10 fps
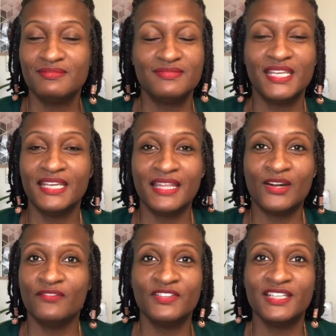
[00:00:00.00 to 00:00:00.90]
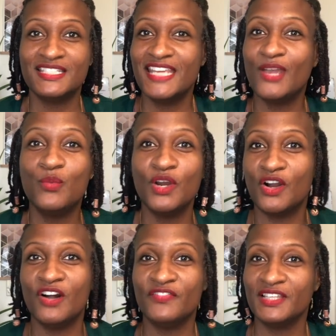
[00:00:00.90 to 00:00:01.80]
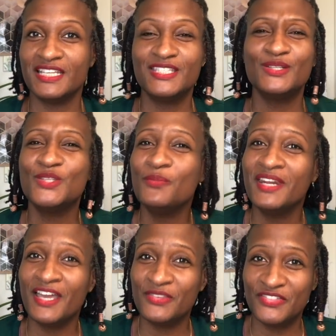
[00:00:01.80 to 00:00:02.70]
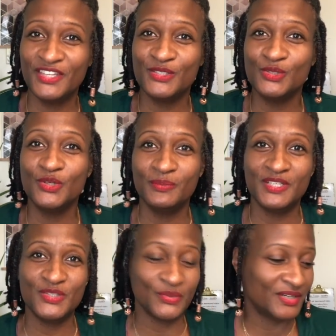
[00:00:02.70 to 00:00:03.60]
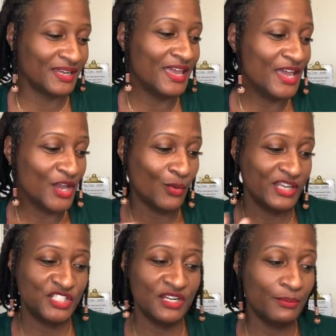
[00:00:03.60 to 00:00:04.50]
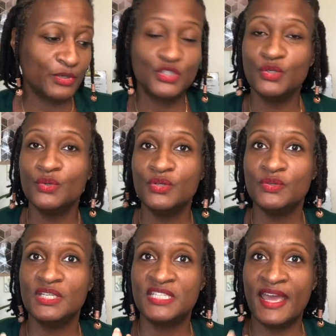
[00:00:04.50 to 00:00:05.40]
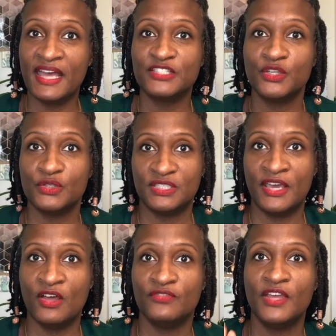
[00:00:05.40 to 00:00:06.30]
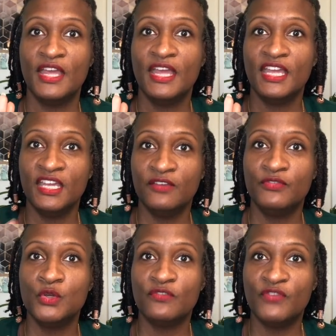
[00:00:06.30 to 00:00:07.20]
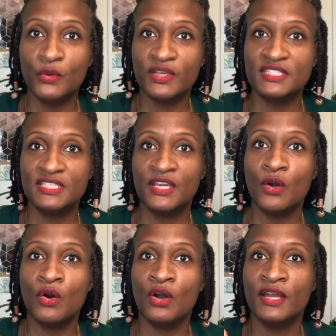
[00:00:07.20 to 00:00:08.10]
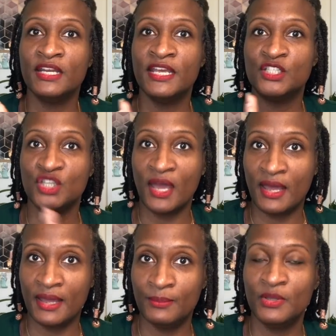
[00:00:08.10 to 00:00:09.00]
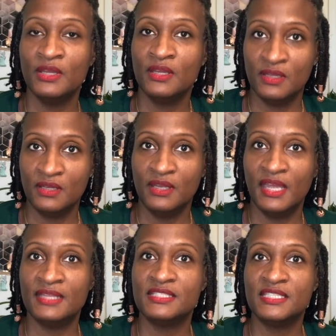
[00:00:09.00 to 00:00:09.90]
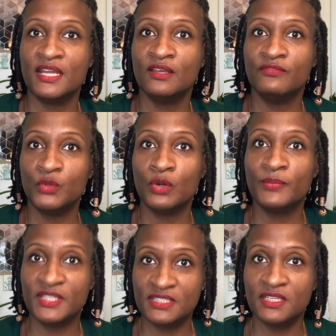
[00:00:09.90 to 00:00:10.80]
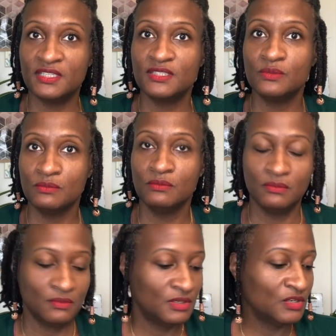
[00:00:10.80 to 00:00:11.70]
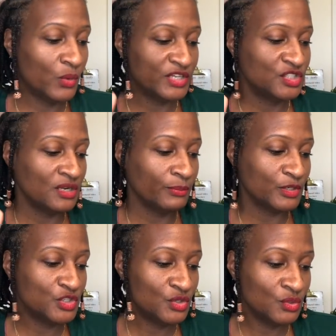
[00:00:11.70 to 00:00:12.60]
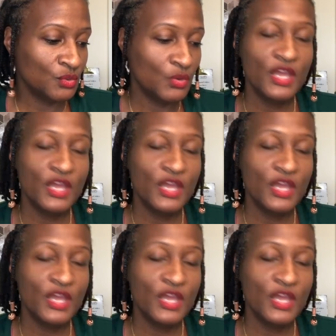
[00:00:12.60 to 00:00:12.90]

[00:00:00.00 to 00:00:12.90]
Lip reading: take that off the list. Take work off the list. There's so many other things you could be doing. Question number 2, you need to ask yourself if you're focusing on a job instead of your business. Question number 2,